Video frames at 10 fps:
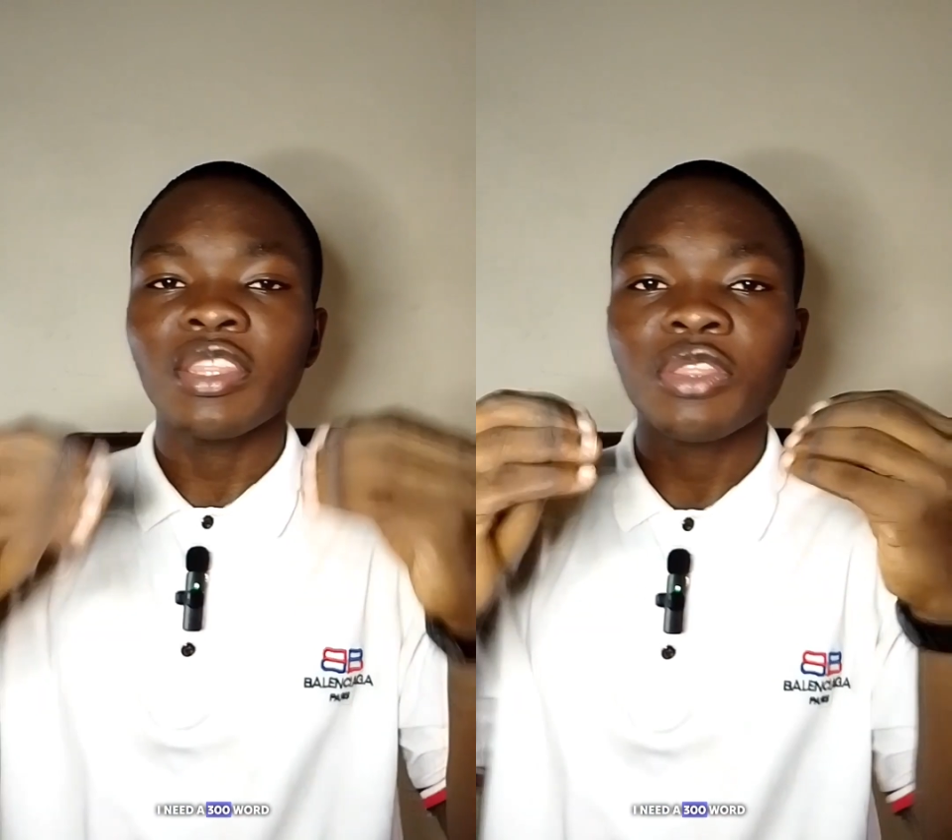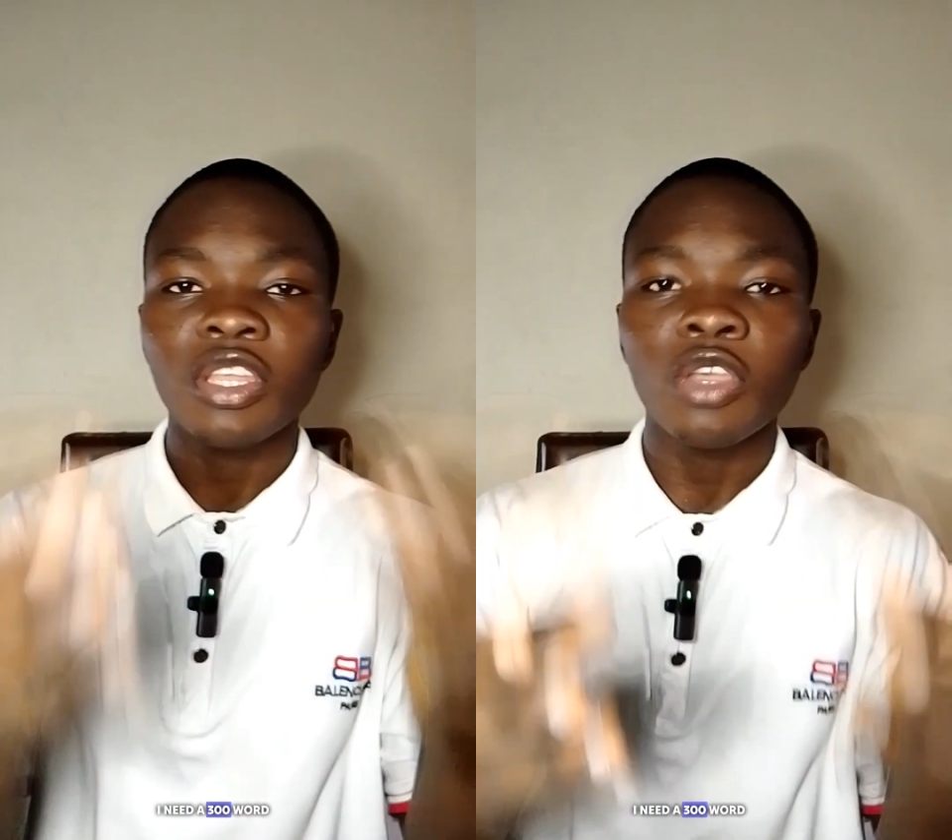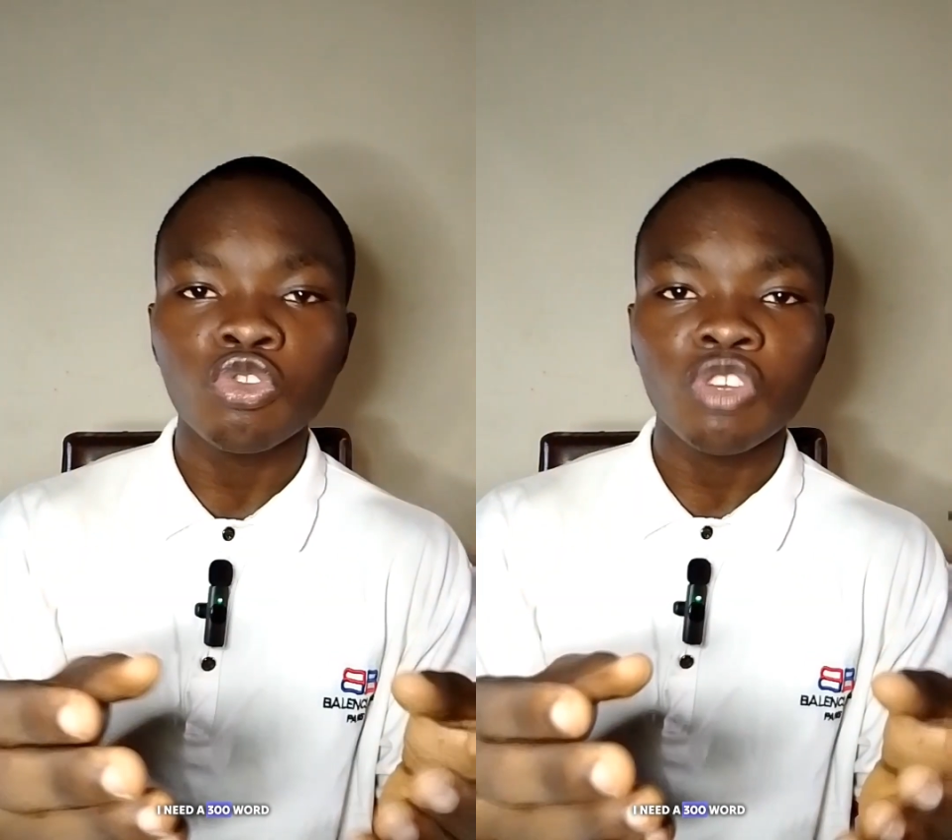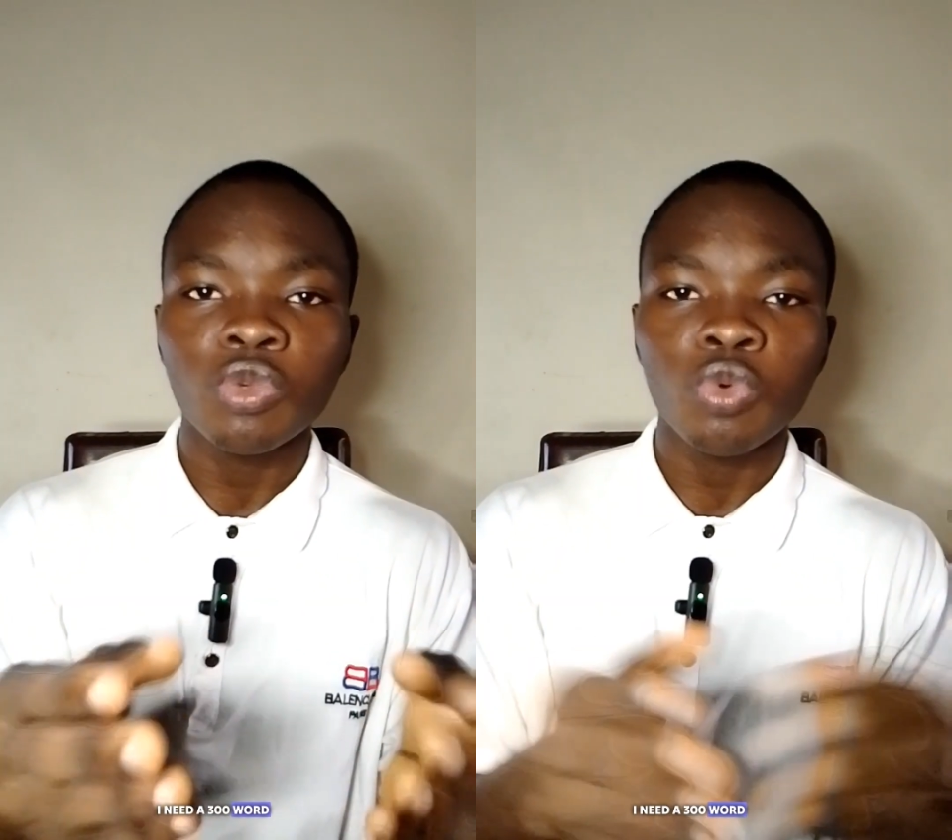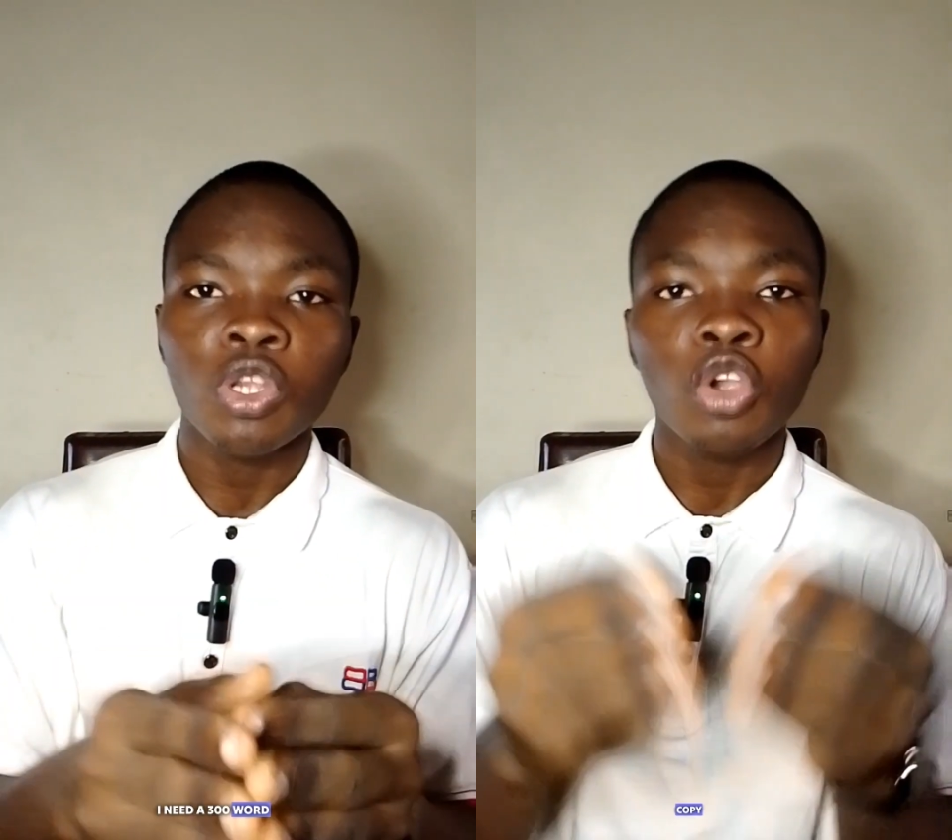300
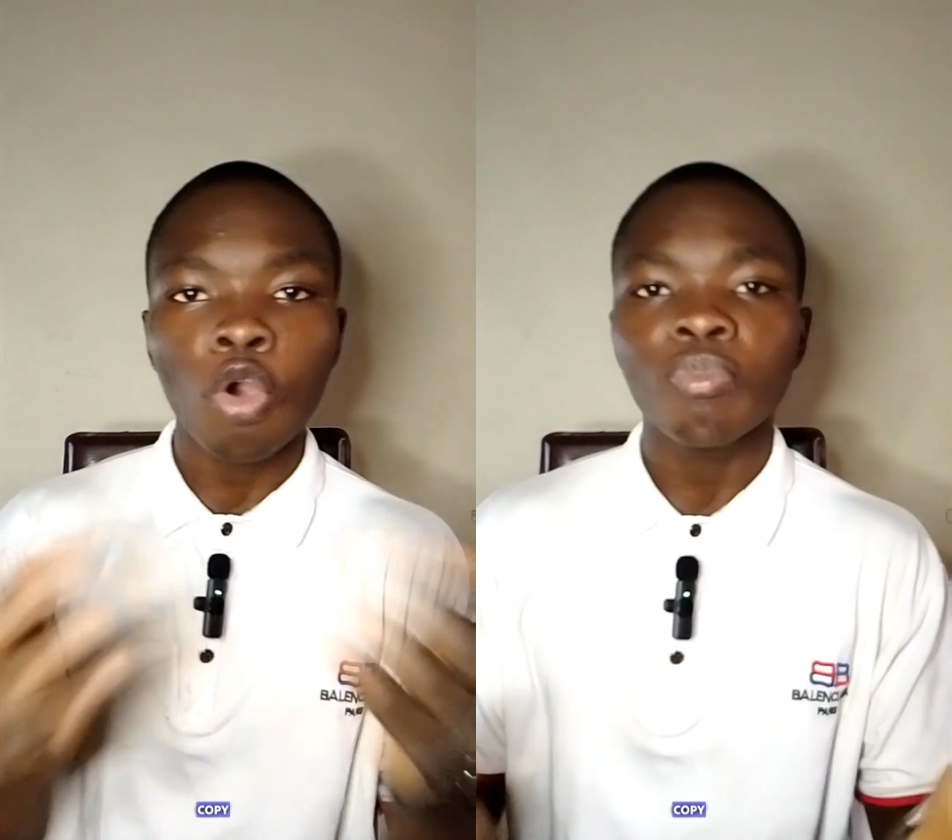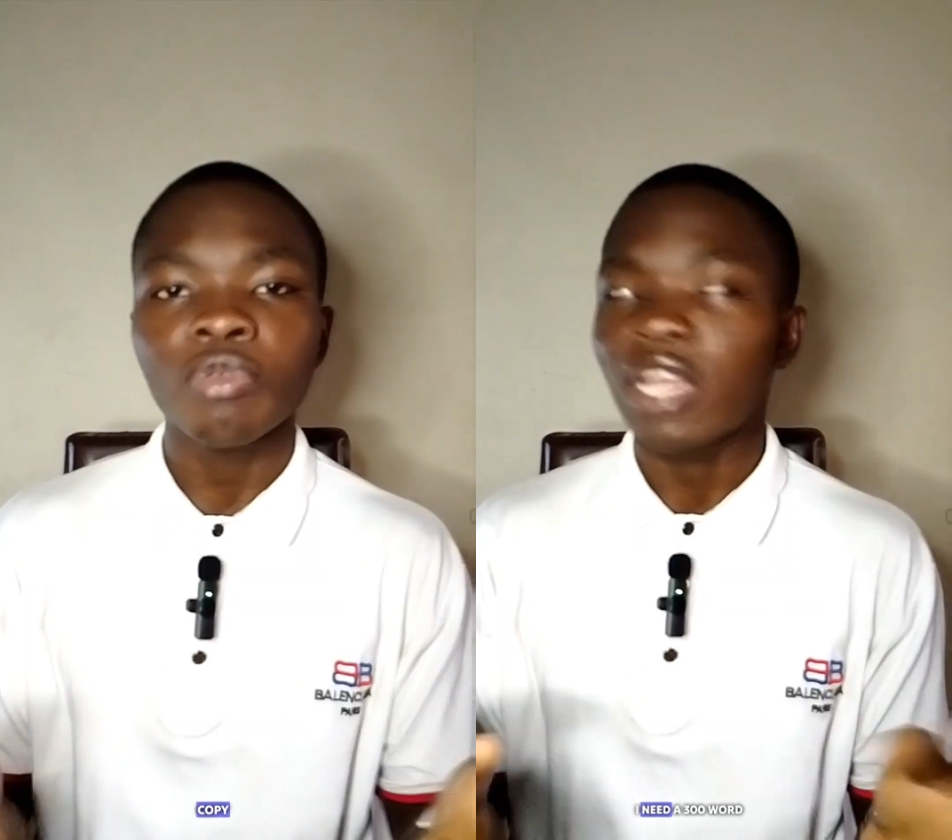word copy.